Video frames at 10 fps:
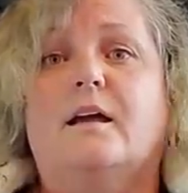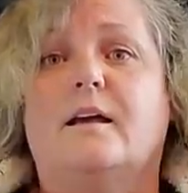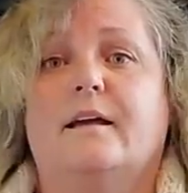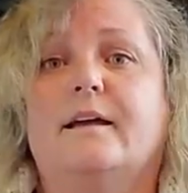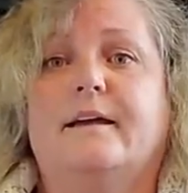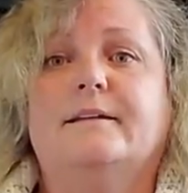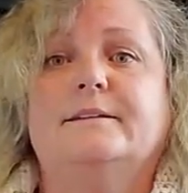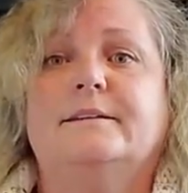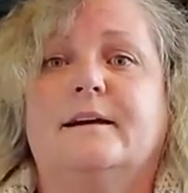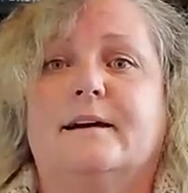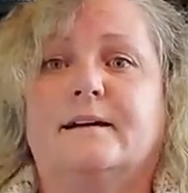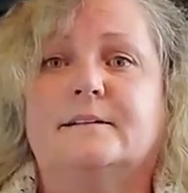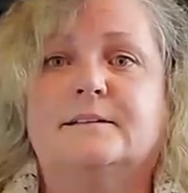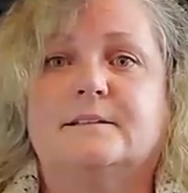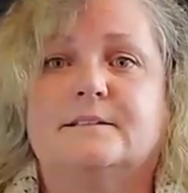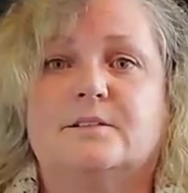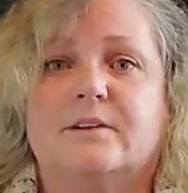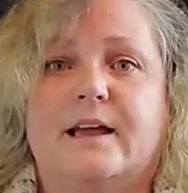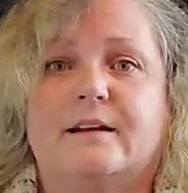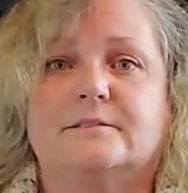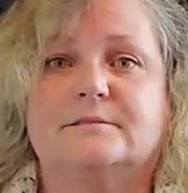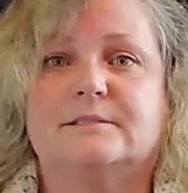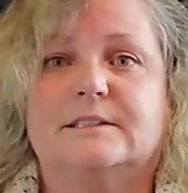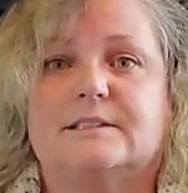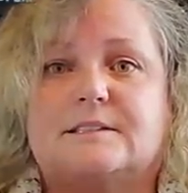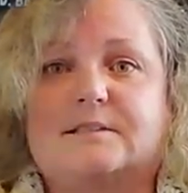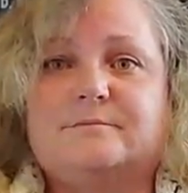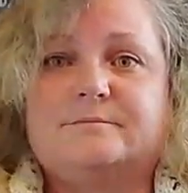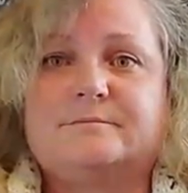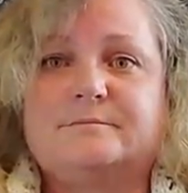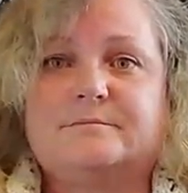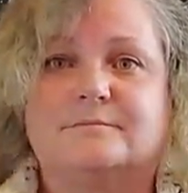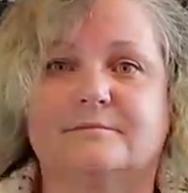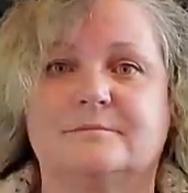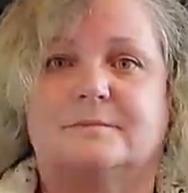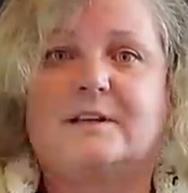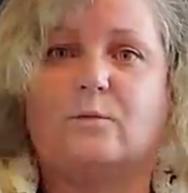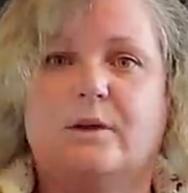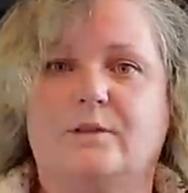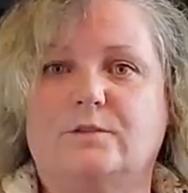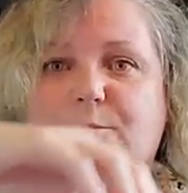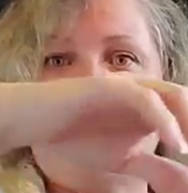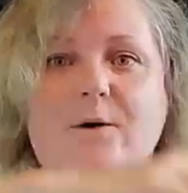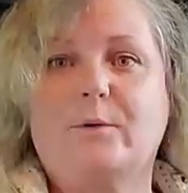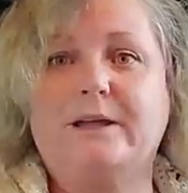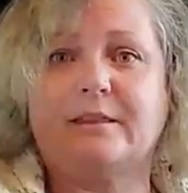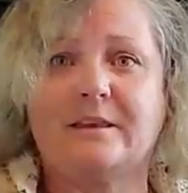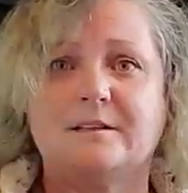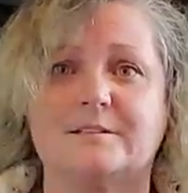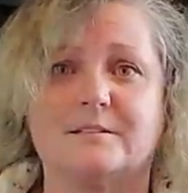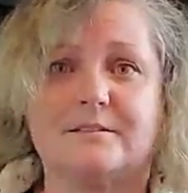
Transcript: And uh, so, yeah, it's kind of one of those bat wing things.